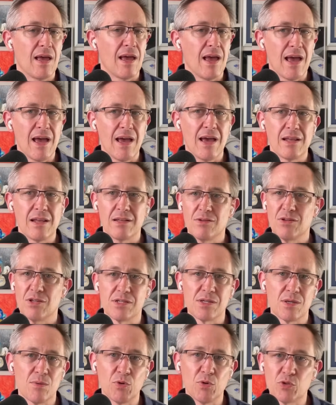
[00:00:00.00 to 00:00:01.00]
And the
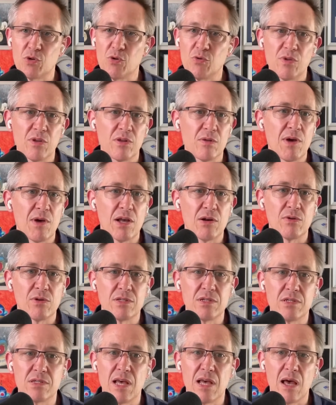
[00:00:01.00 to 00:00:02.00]
simple truth of the matter
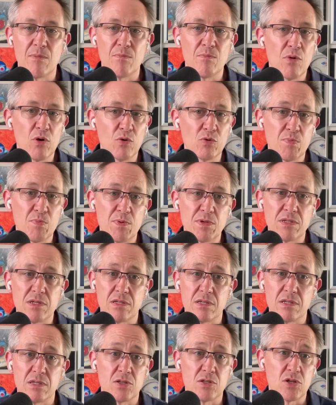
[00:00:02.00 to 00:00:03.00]
is that most
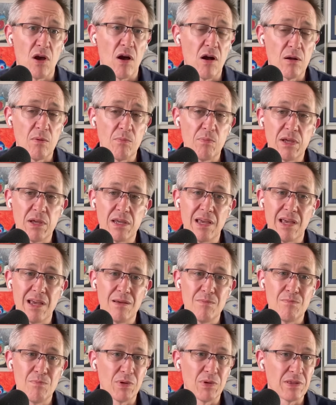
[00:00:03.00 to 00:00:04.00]
businesses talk a big
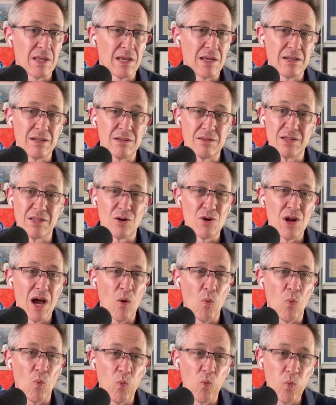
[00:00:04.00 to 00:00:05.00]
game, but they're
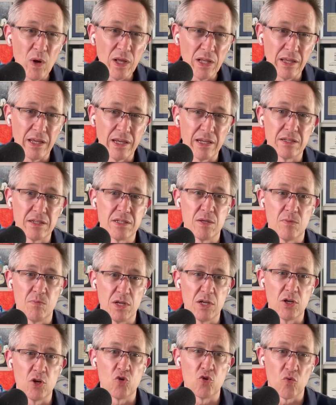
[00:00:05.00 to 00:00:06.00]
not willing to
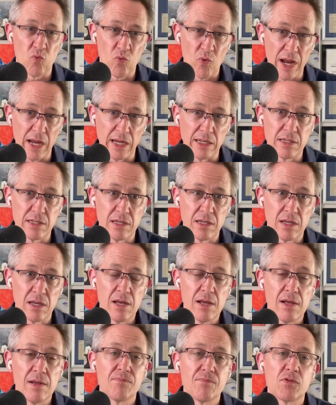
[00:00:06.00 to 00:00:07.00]
be great.
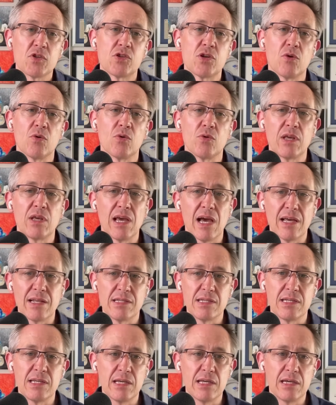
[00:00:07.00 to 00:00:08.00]
So the
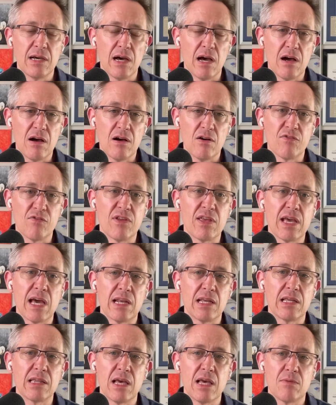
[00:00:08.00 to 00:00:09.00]
idea of
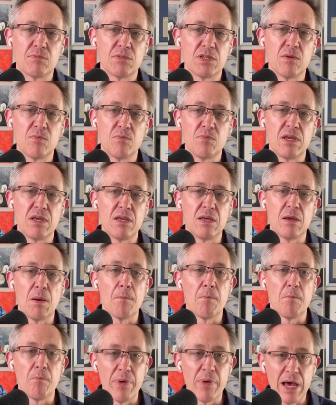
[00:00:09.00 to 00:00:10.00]
getting them to be
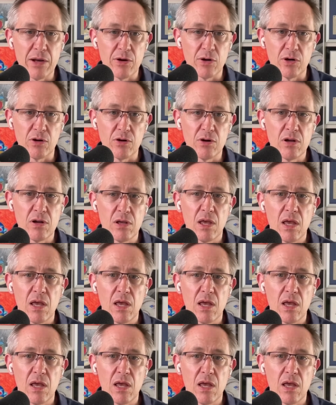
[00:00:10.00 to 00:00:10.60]
better